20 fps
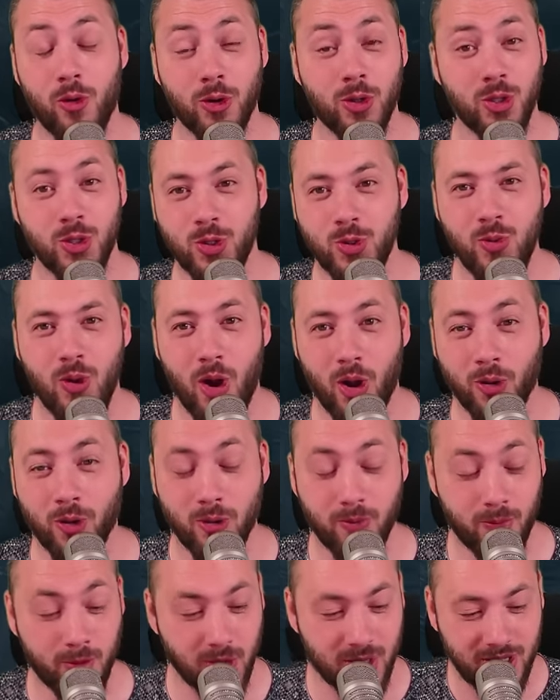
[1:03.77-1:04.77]

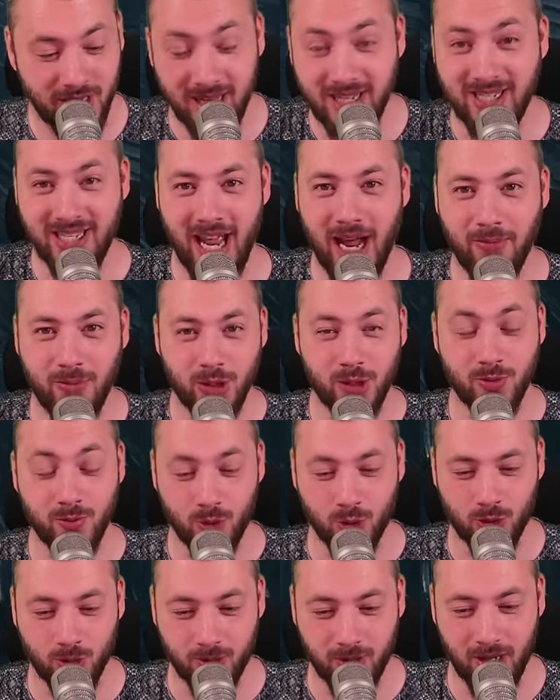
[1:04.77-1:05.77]
200% damage
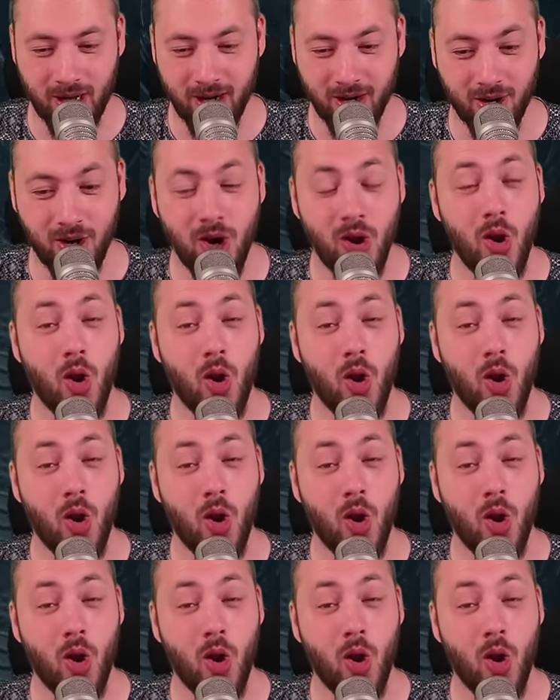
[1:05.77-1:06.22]
multiplier